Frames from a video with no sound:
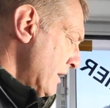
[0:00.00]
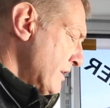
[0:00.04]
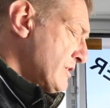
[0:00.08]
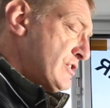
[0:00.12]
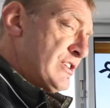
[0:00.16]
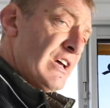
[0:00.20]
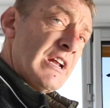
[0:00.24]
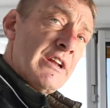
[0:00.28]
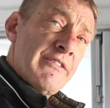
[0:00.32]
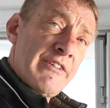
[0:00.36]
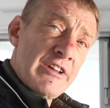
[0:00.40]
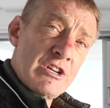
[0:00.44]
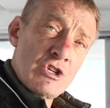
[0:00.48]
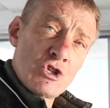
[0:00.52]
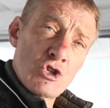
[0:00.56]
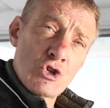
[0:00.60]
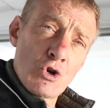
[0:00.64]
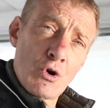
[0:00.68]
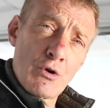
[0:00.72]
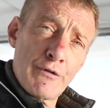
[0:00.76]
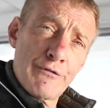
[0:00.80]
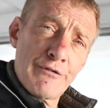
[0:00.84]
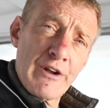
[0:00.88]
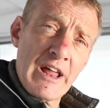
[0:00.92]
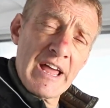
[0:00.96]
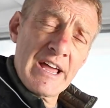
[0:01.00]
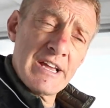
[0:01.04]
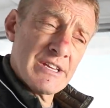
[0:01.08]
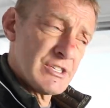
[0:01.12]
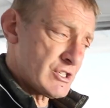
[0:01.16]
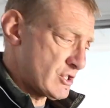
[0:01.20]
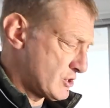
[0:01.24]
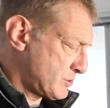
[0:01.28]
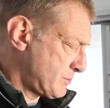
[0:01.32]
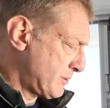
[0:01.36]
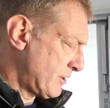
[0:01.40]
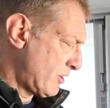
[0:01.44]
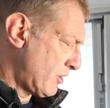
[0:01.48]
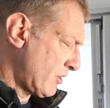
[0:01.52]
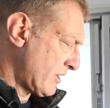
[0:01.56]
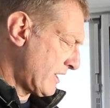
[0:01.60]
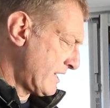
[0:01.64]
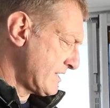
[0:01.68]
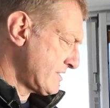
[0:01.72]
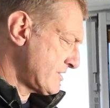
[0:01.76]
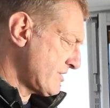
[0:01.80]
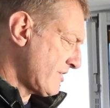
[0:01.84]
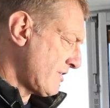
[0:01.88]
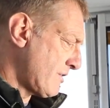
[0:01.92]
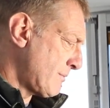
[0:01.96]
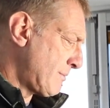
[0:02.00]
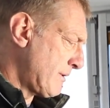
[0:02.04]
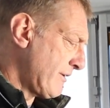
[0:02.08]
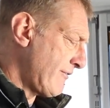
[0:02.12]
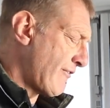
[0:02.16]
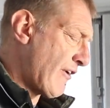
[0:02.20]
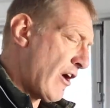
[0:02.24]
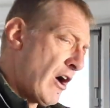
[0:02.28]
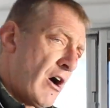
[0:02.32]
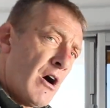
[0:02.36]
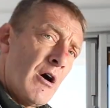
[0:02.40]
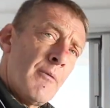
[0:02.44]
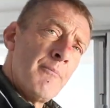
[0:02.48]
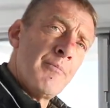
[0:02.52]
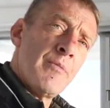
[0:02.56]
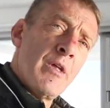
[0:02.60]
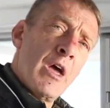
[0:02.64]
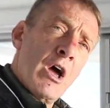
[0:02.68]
Set of inshore flares, because we're not going terribly far.